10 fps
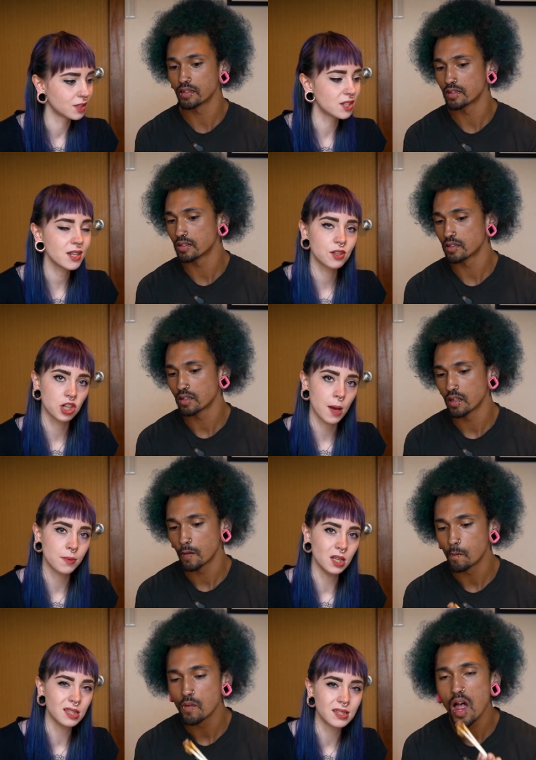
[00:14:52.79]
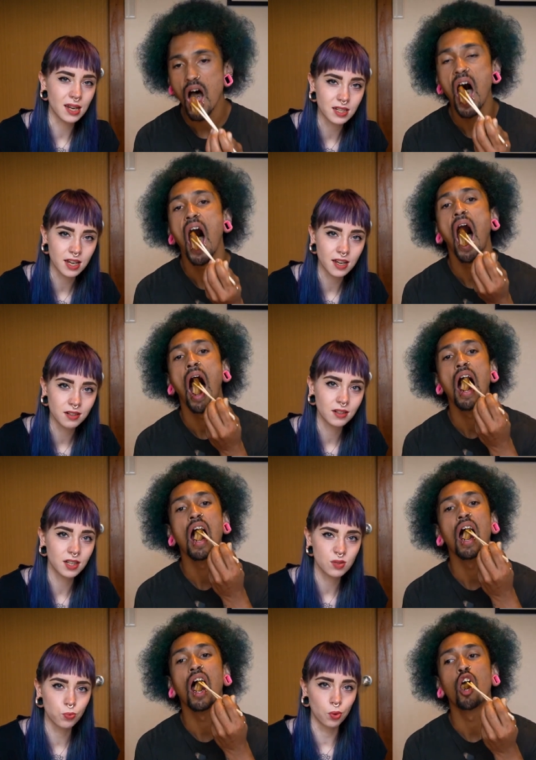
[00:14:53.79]
Speaker 1: This is like Japanese seitan.
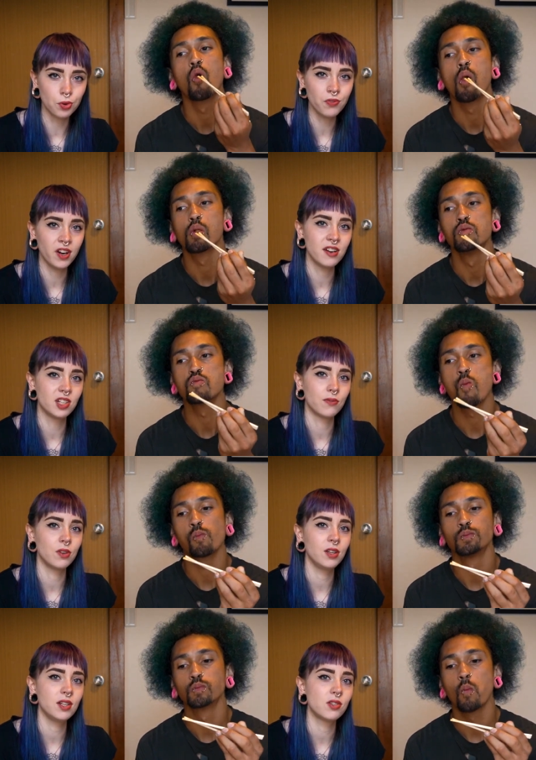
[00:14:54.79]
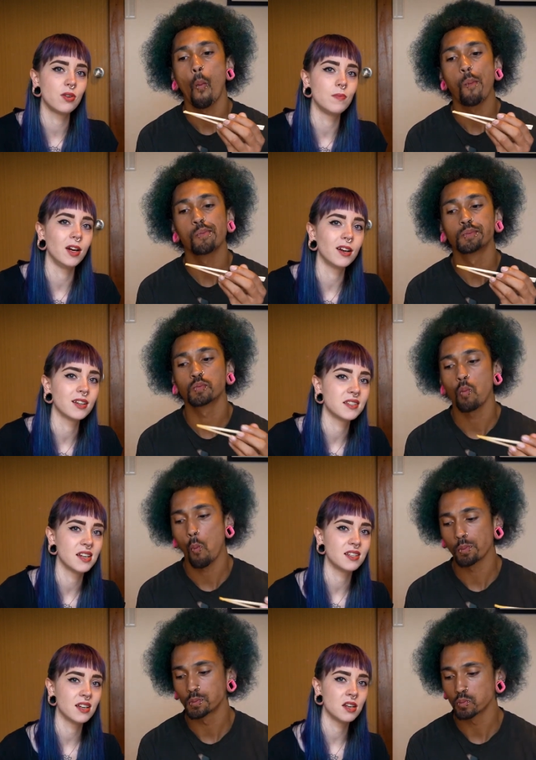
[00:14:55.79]
It's rolled very differently. So in America,
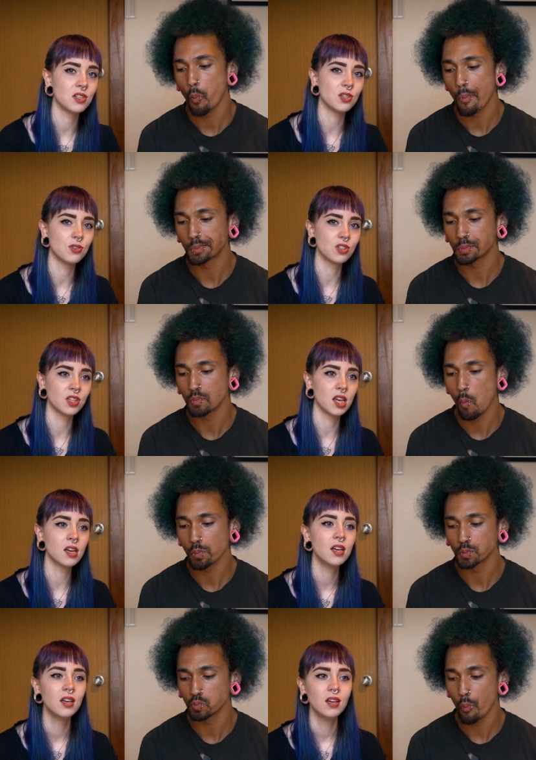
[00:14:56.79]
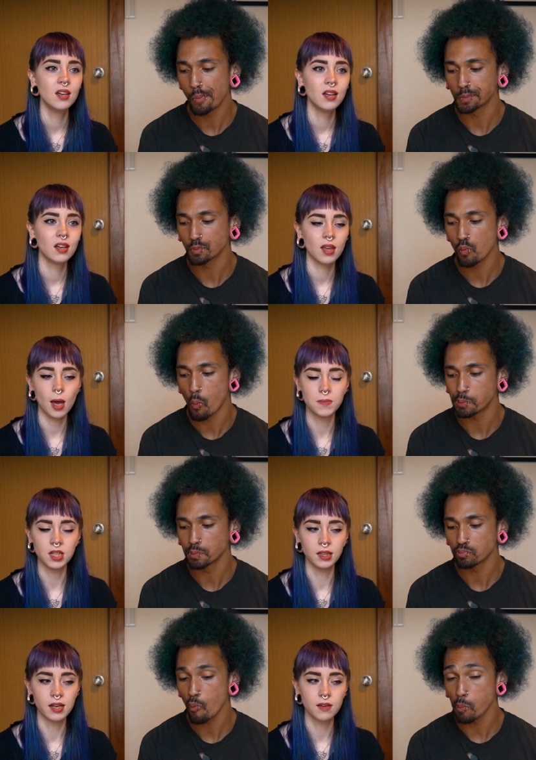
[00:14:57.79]
seitan is usually
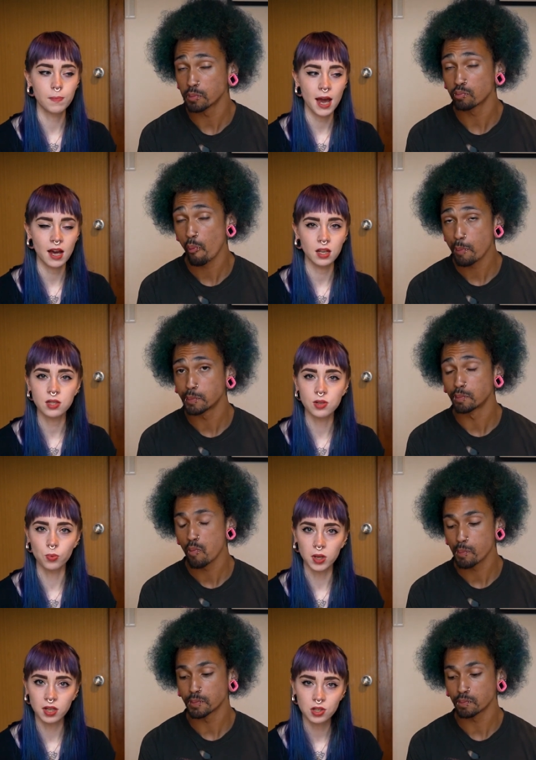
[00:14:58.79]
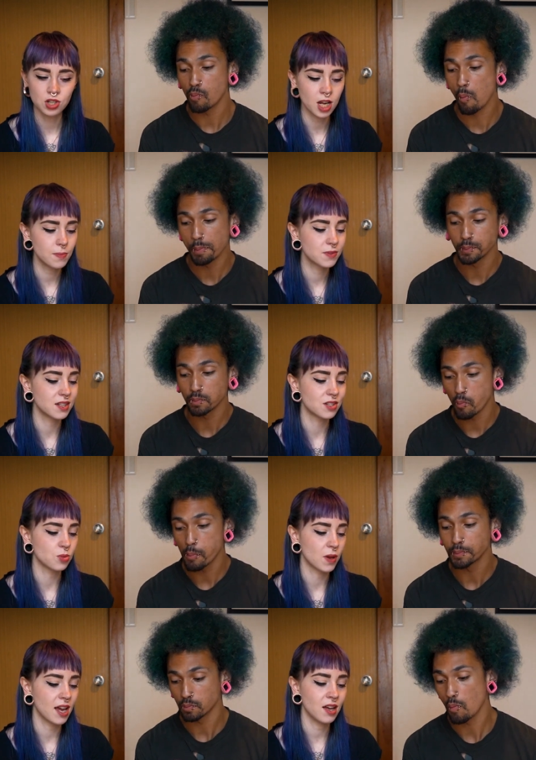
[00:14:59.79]
kept in like patties or wing shapes. In
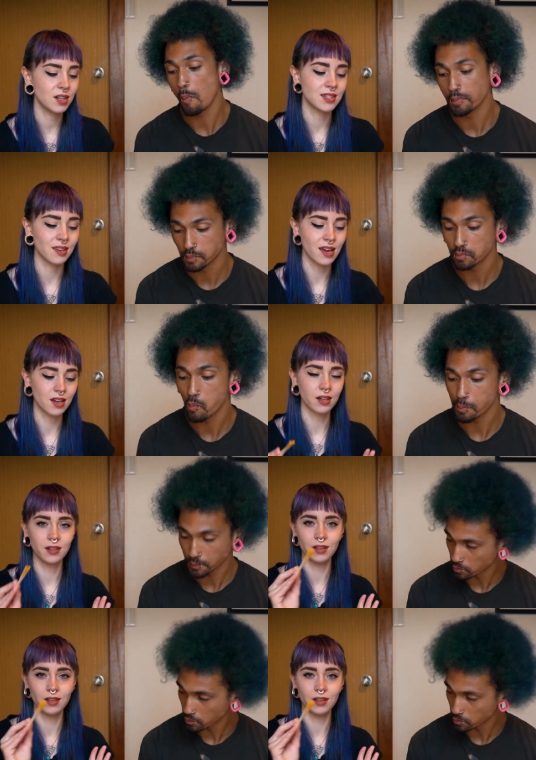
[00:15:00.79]
Japan, it's like